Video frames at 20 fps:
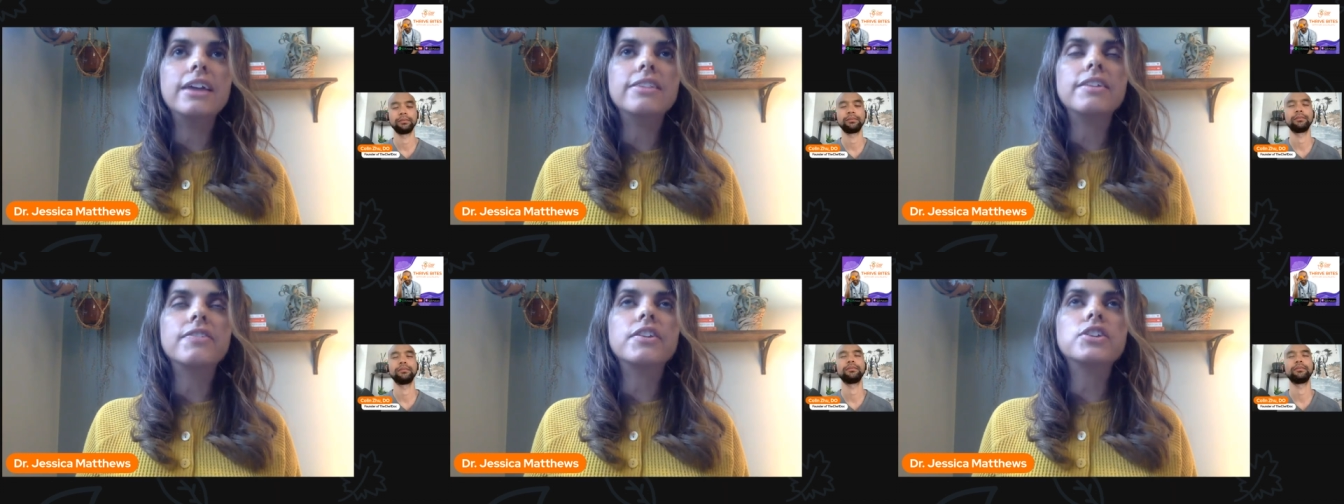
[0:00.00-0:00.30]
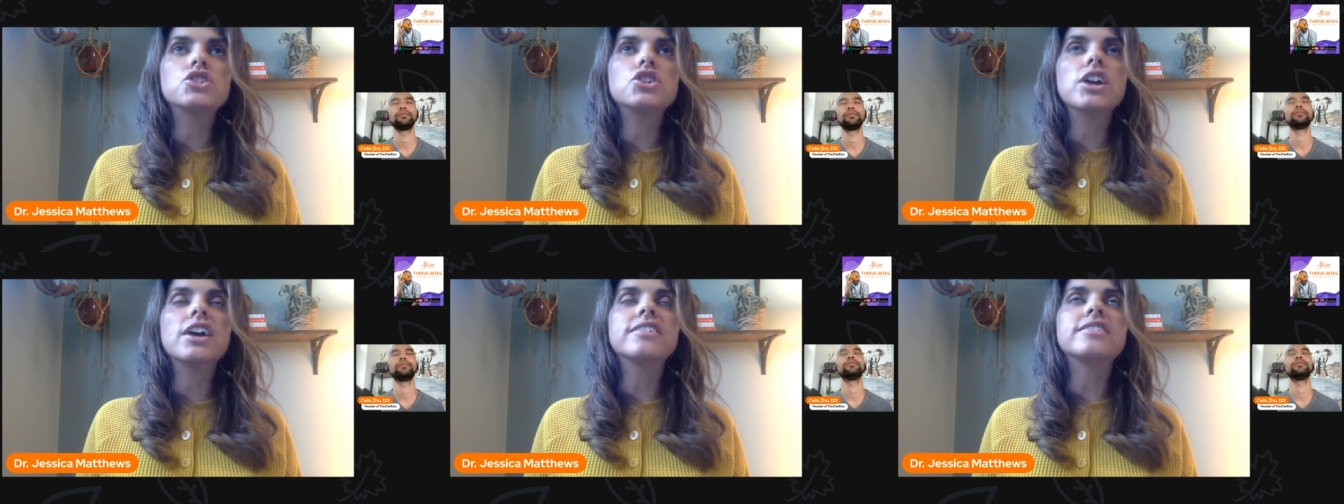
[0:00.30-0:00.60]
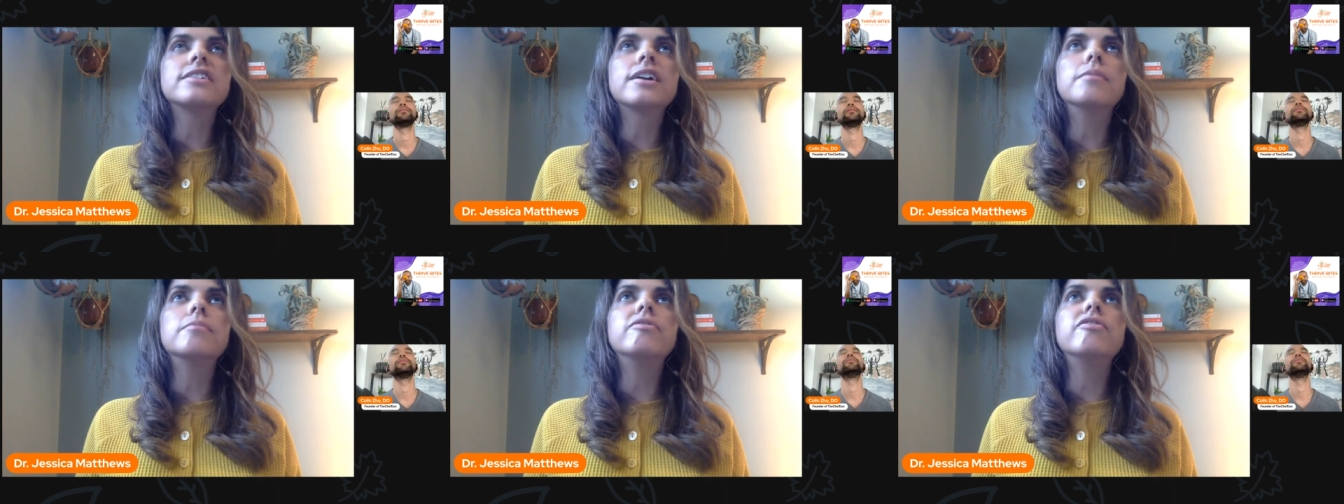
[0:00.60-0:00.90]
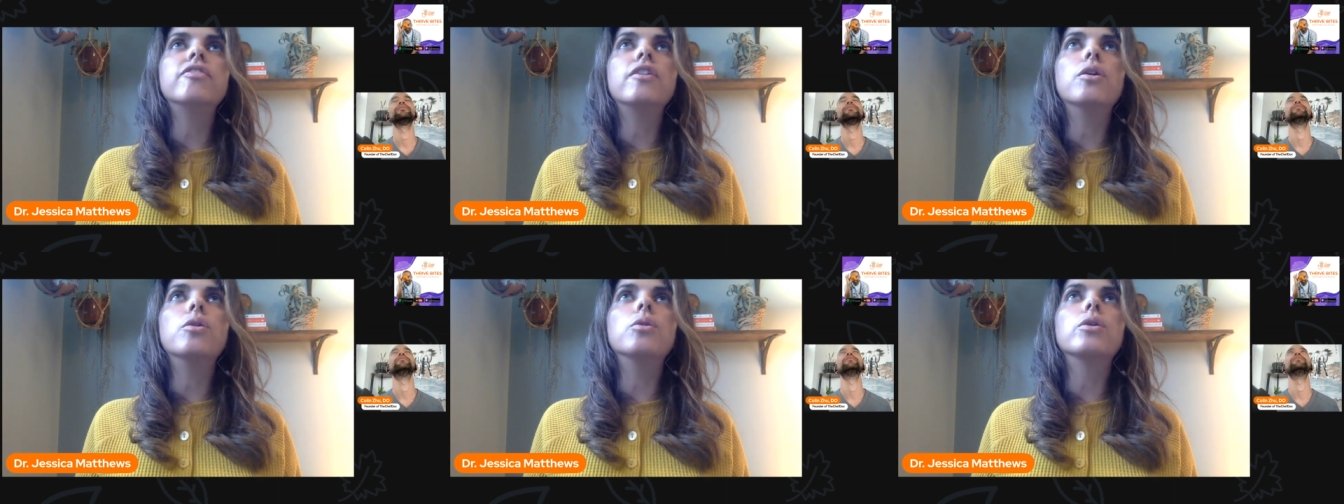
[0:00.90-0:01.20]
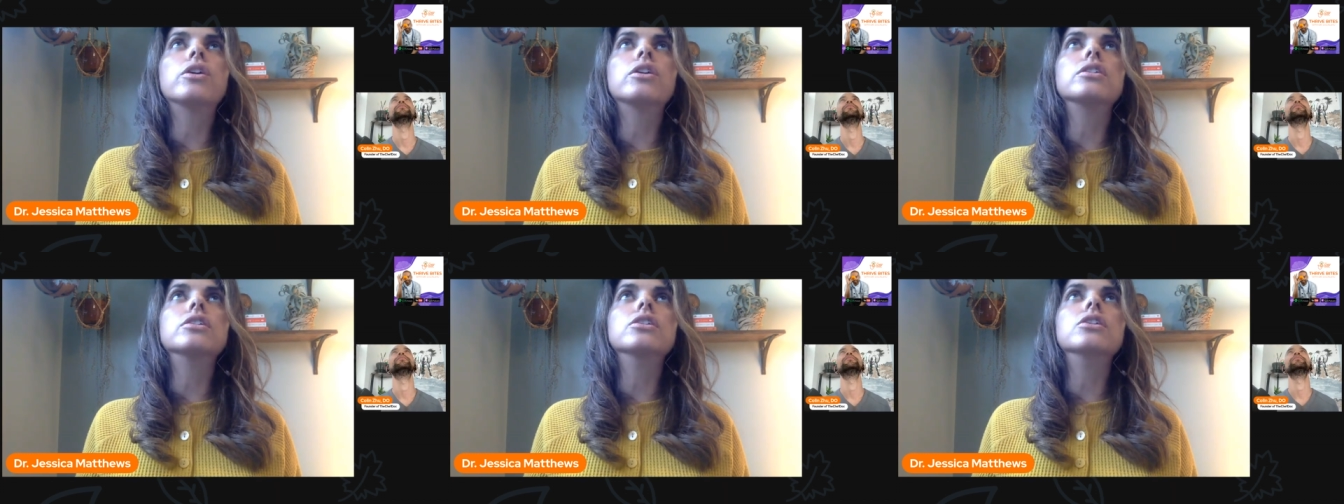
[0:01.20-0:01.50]
let the chest come
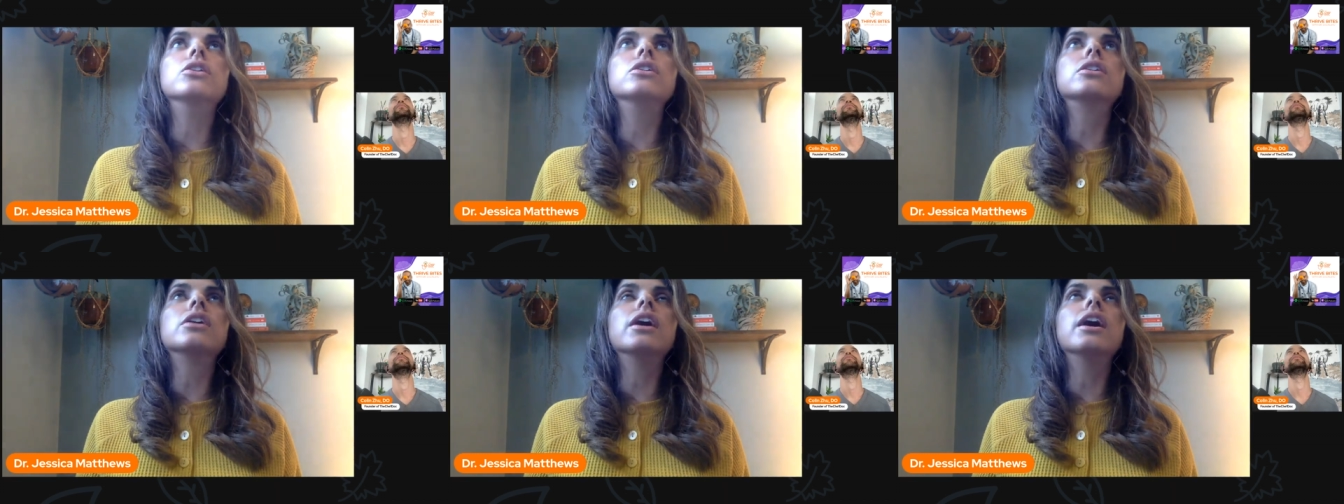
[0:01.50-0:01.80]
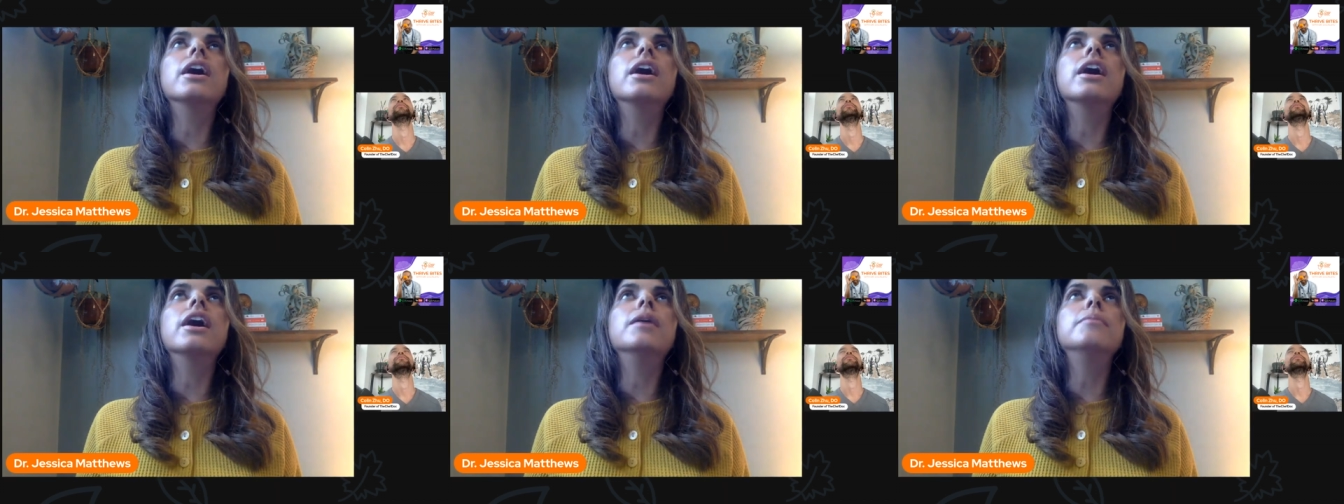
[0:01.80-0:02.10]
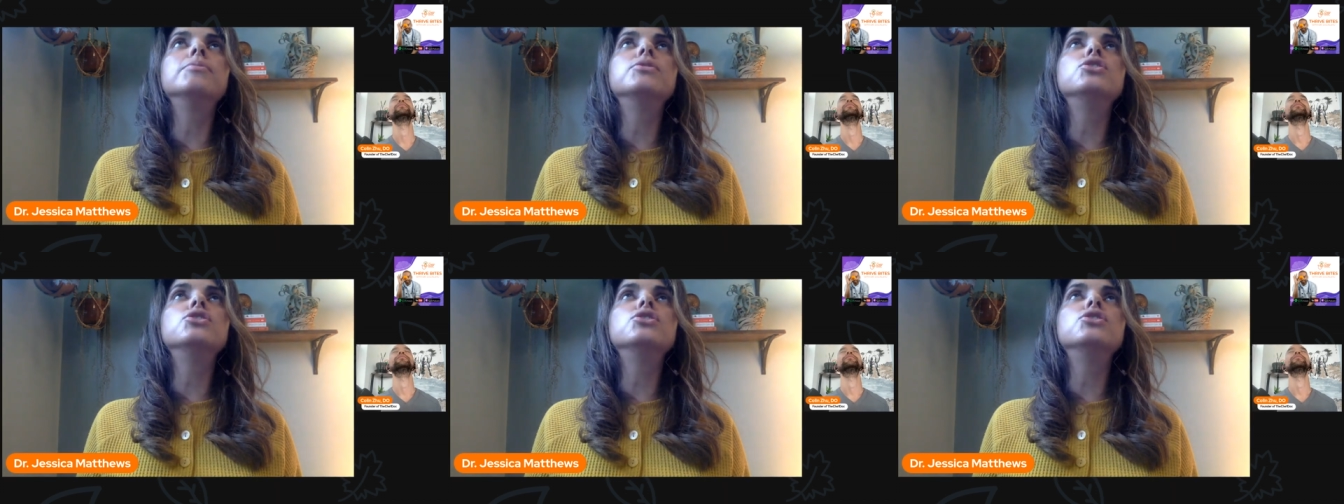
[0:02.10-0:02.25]
forward, look up,